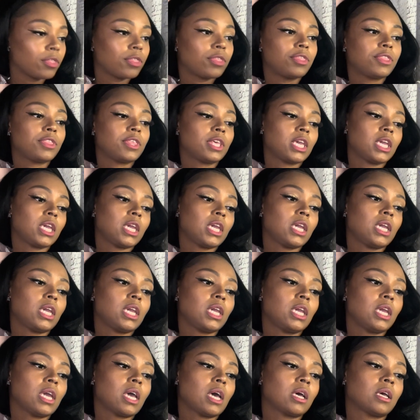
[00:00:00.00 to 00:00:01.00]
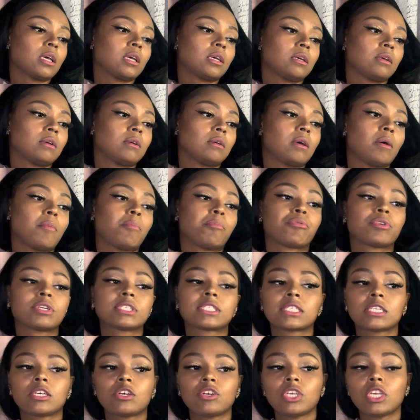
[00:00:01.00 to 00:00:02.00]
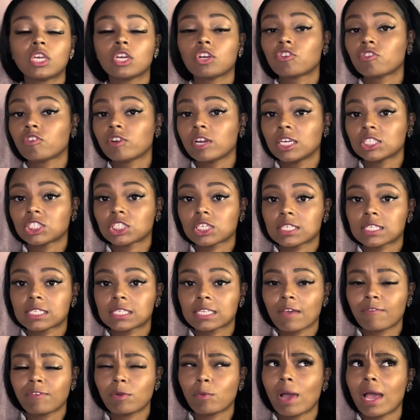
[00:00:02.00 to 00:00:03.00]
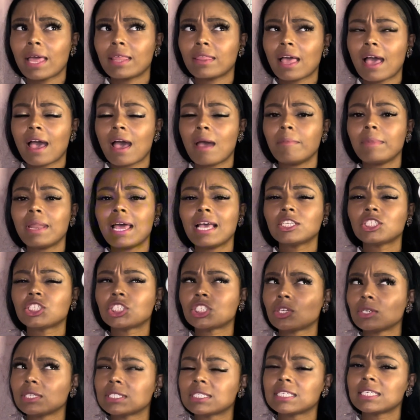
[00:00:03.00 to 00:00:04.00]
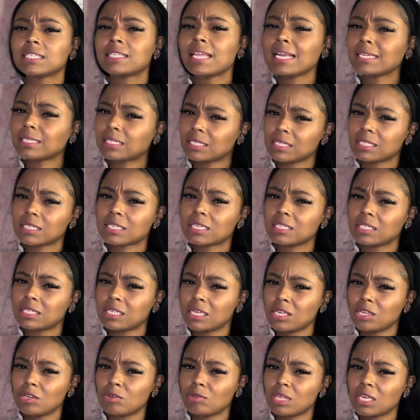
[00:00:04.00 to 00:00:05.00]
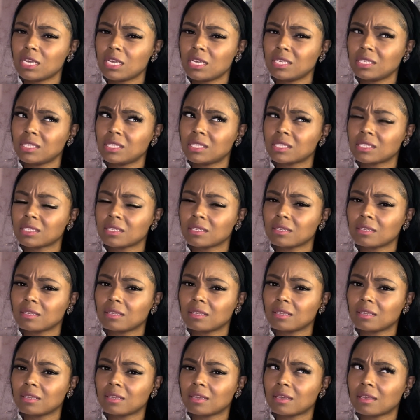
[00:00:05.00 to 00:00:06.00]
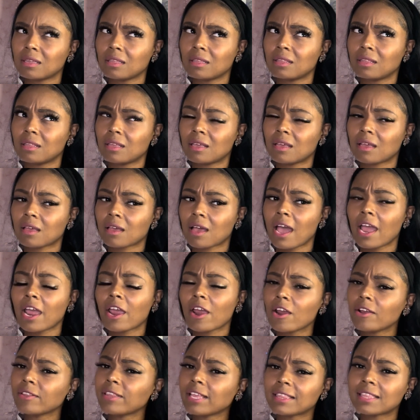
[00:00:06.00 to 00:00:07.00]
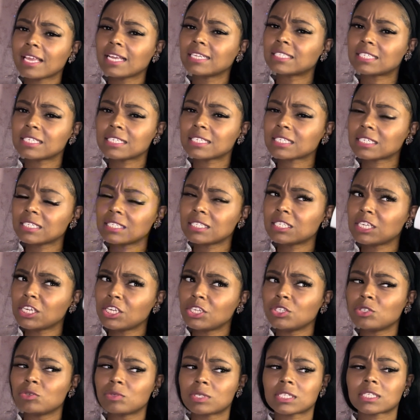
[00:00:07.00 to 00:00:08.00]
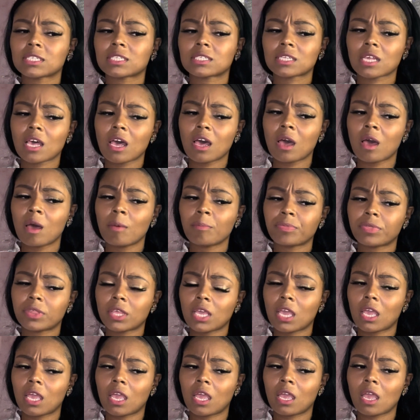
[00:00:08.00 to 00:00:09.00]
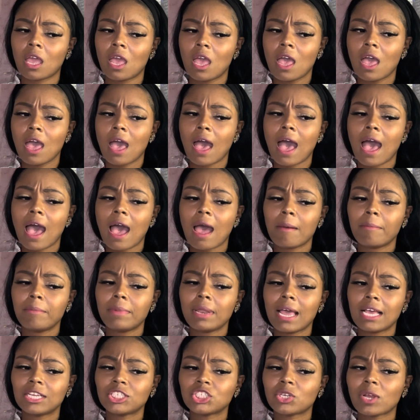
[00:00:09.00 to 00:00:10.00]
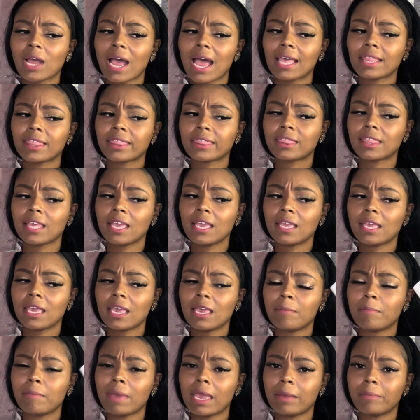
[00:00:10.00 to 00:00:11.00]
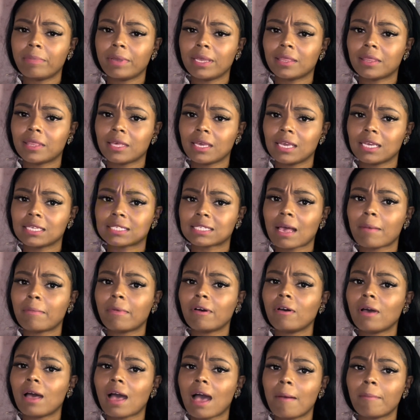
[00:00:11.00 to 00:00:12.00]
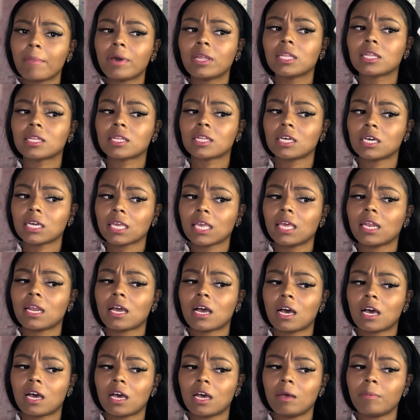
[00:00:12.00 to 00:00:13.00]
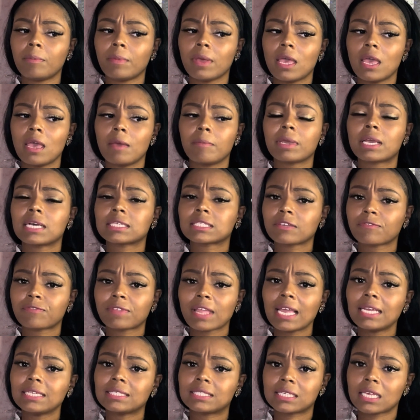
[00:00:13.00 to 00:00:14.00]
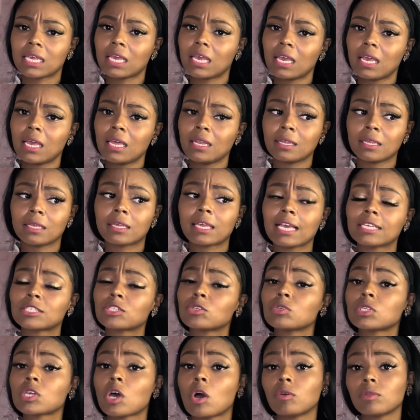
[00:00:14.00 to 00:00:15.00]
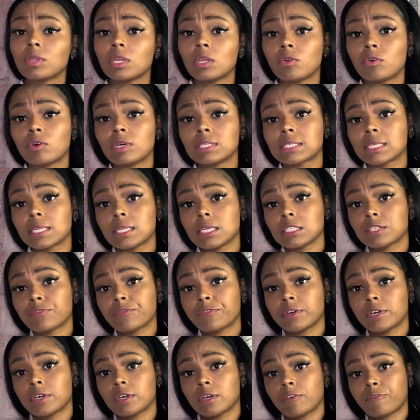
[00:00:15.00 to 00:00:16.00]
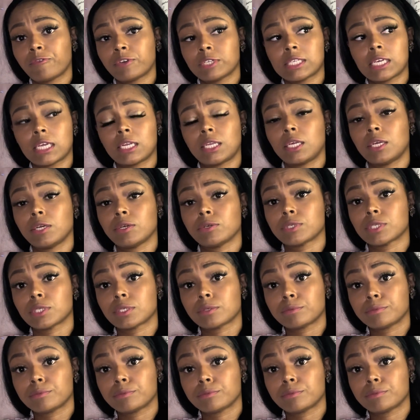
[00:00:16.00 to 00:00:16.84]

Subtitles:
the Brazilian Crush 71. I'm not sure, did they discontinue this? I heard that they discontinued something. I'm not sure. I think it may be this. I'm gonna look it up, because if they did, guess who's holding on to this for 10 years?